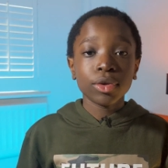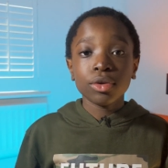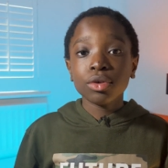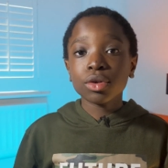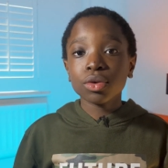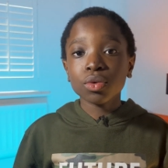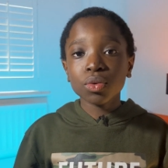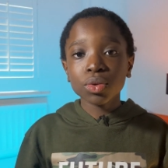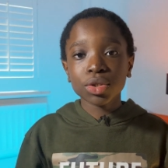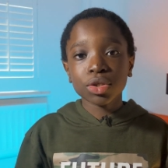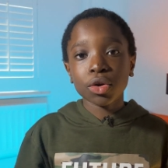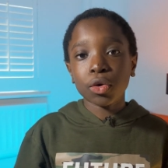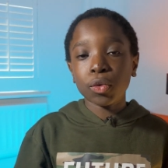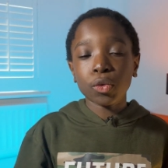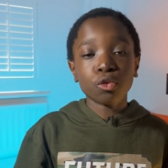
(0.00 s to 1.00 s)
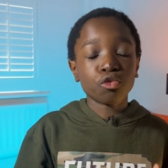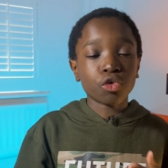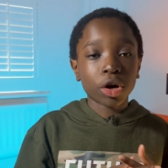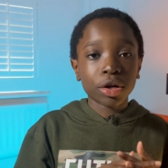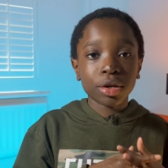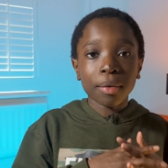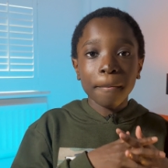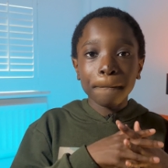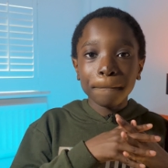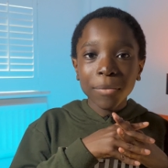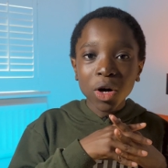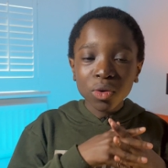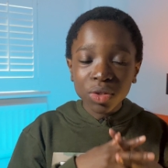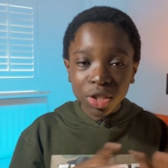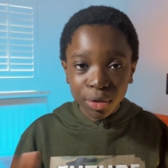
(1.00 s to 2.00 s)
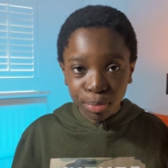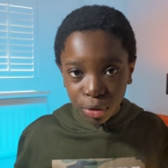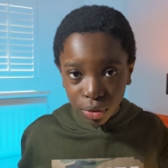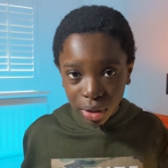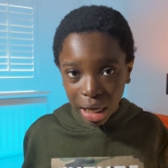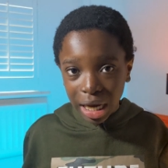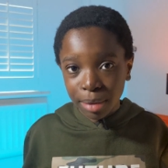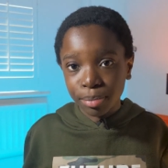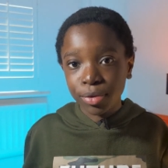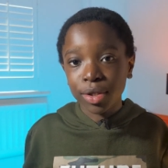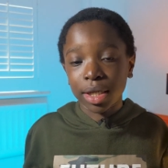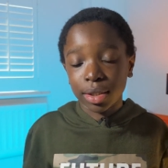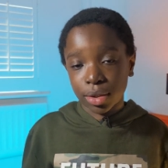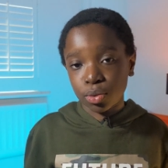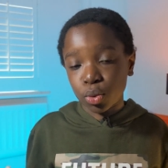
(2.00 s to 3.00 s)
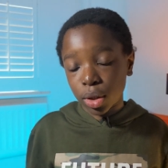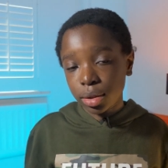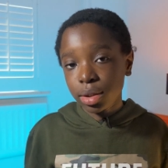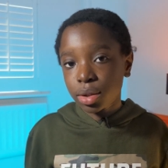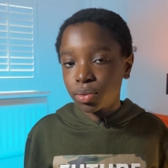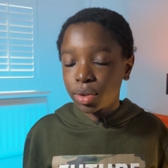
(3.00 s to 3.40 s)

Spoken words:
You can also run multiple apps at once,